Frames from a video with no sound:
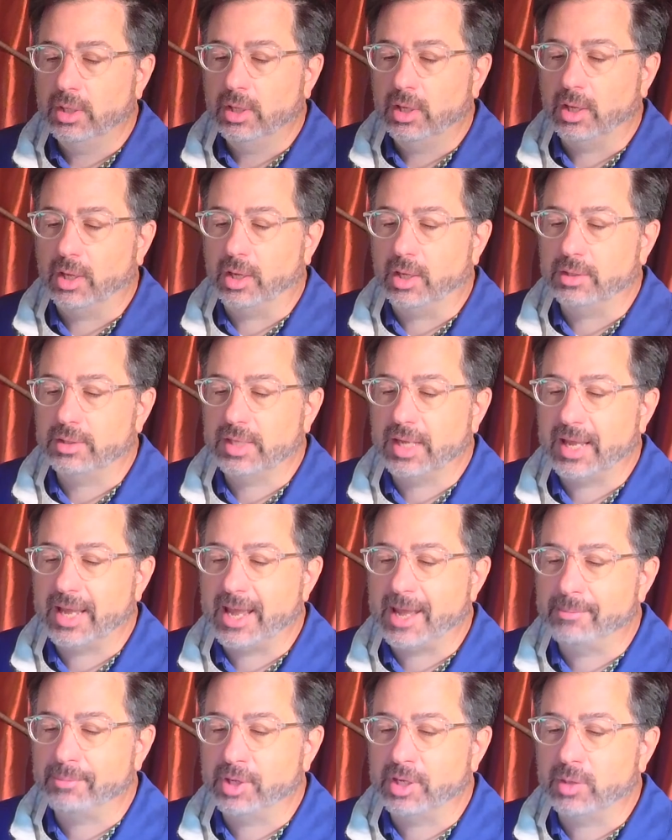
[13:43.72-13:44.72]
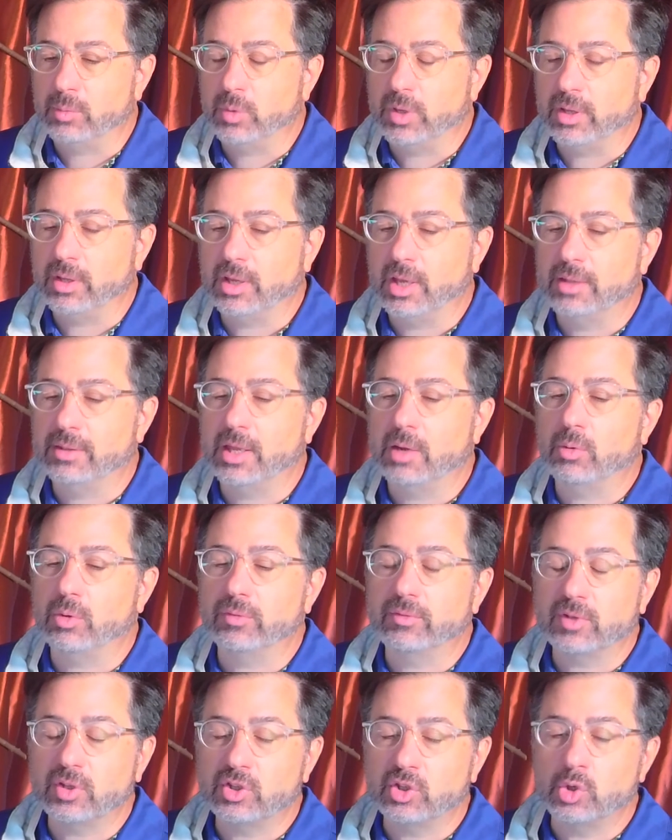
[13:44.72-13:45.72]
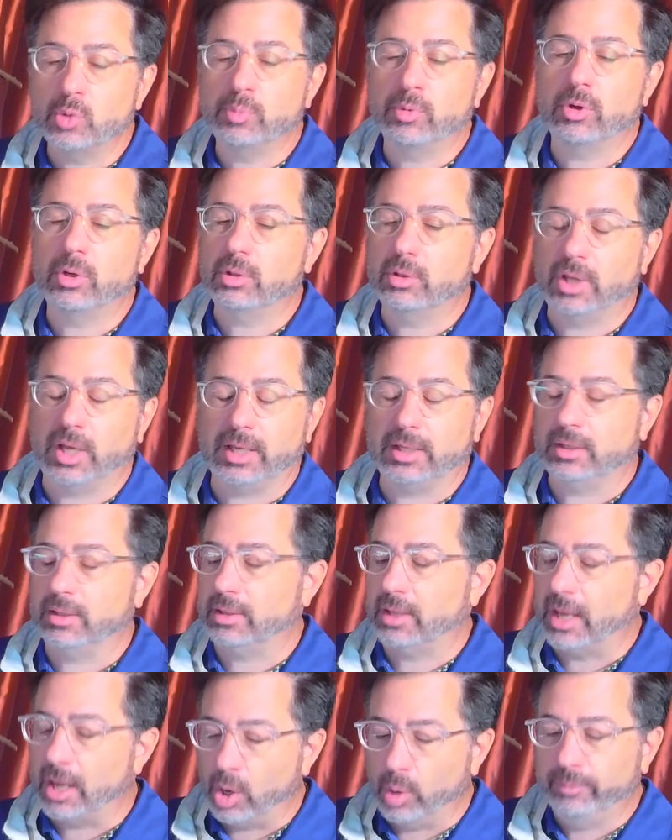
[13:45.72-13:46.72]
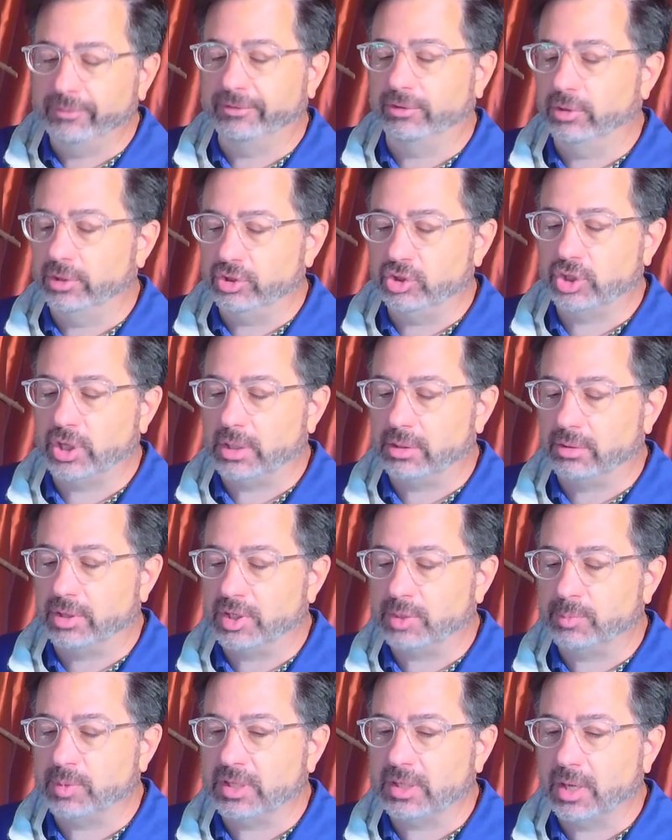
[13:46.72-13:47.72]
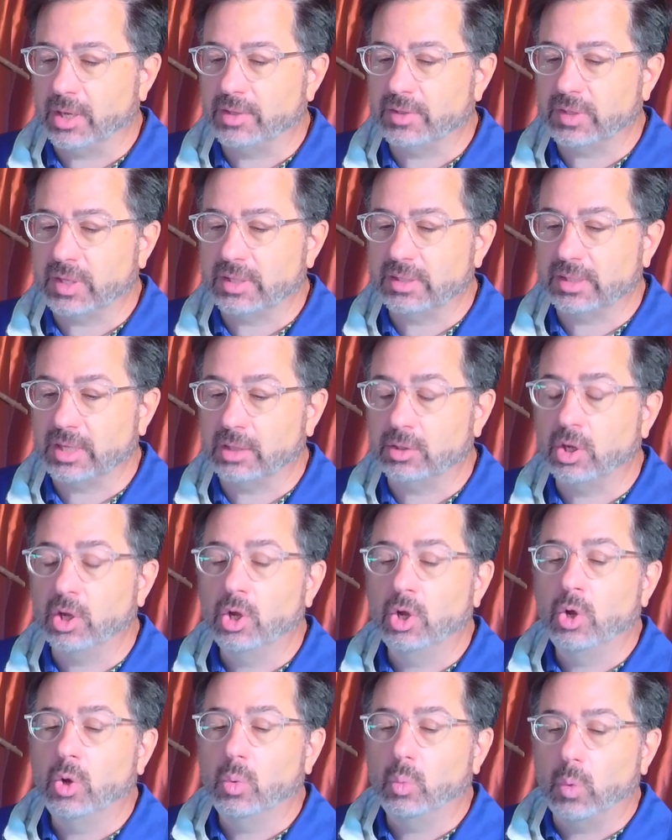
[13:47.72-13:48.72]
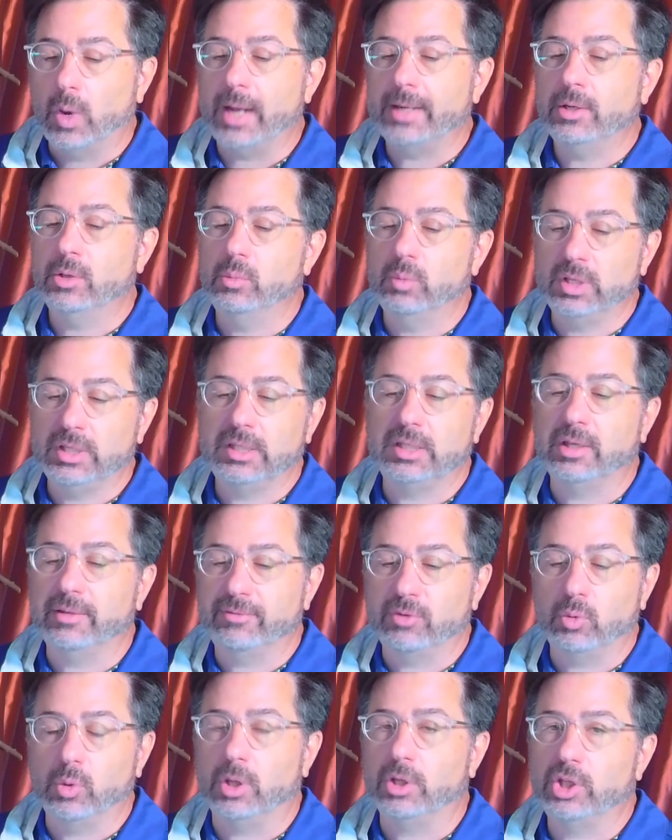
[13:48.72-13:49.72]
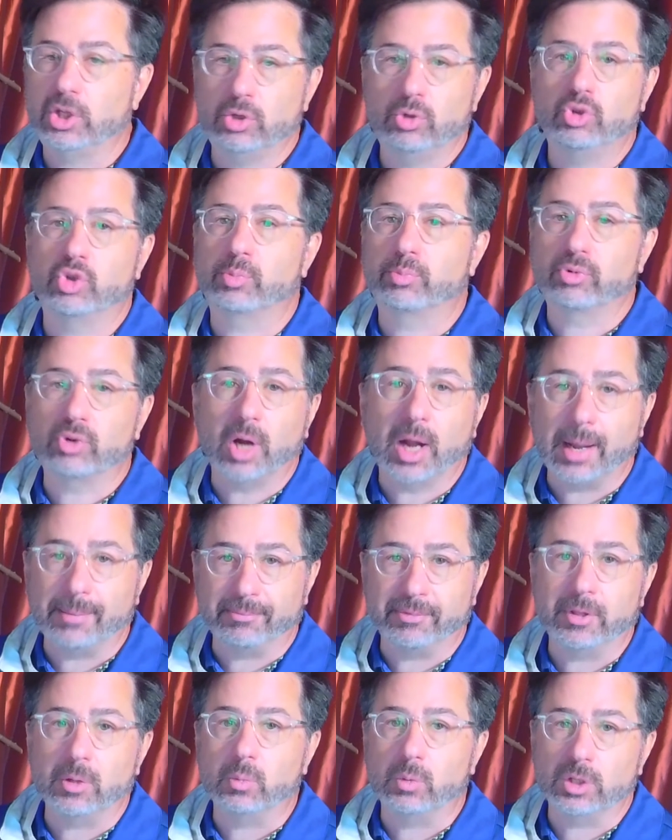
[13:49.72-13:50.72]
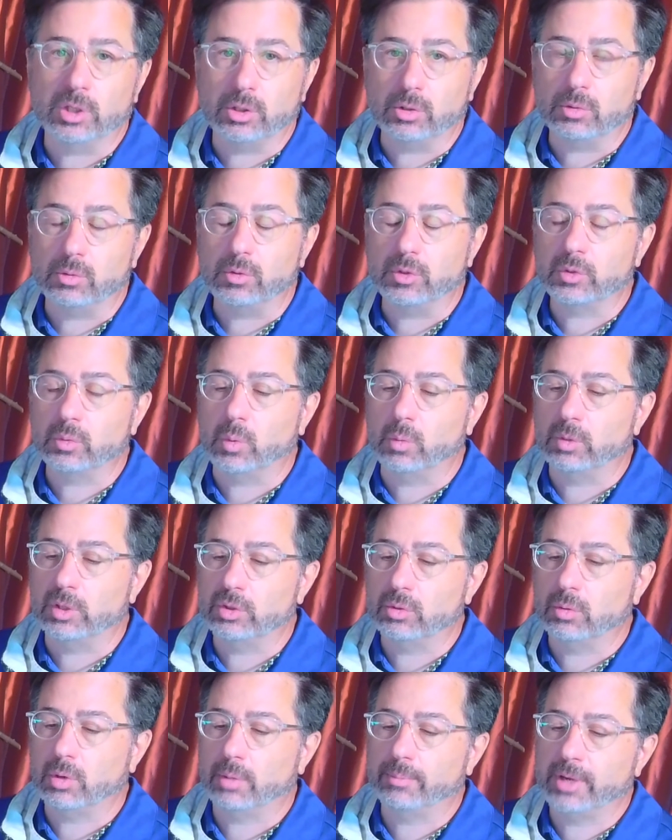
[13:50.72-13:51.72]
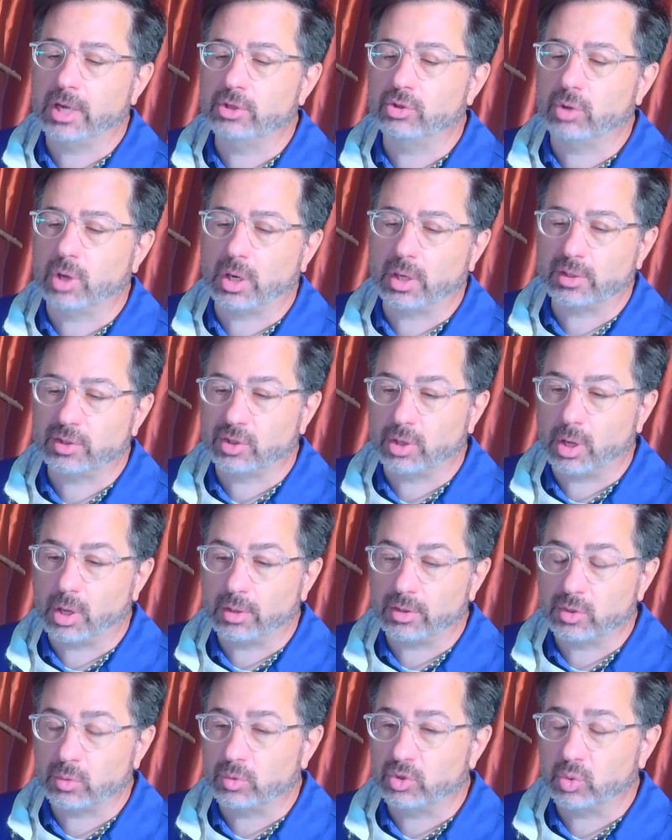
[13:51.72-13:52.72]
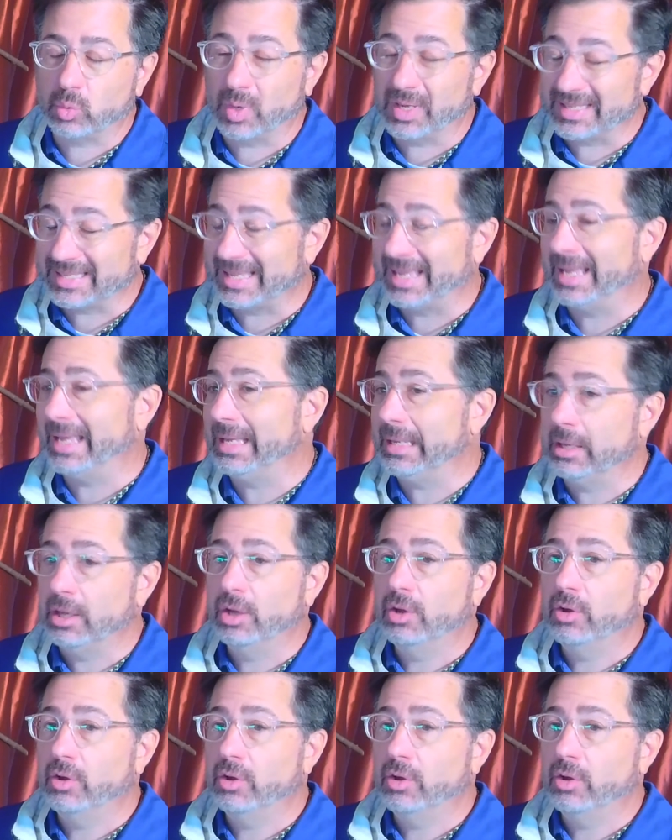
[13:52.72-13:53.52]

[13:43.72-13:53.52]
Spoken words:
to happen. And they were super helpful and generous, because they said, why don't we give you a huge prop that we use when we do our patriotic songs, which was a